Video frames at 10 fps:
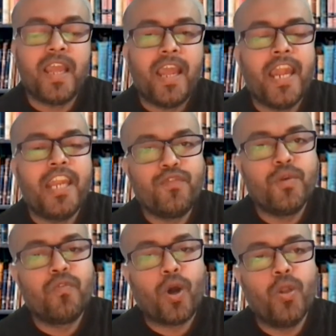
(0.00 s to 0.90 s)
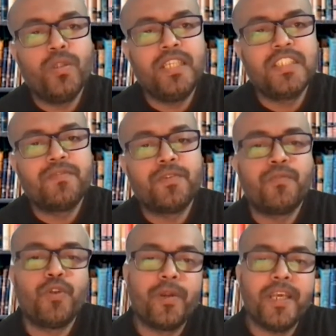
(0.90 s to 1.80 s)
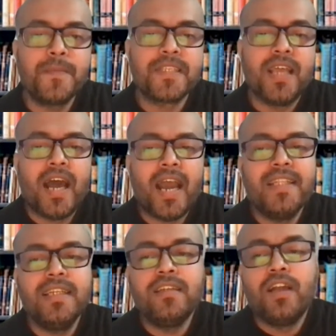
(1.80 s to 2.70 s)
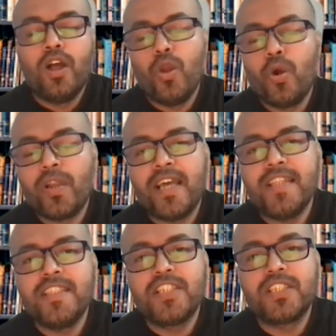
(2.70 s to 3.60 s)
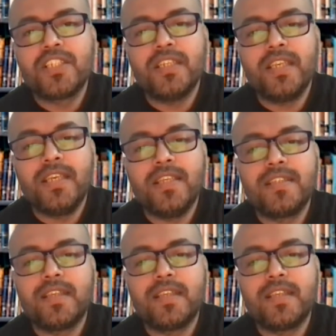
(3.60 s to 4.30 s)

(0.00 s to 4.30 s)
And if you follow these few tips, I think localization is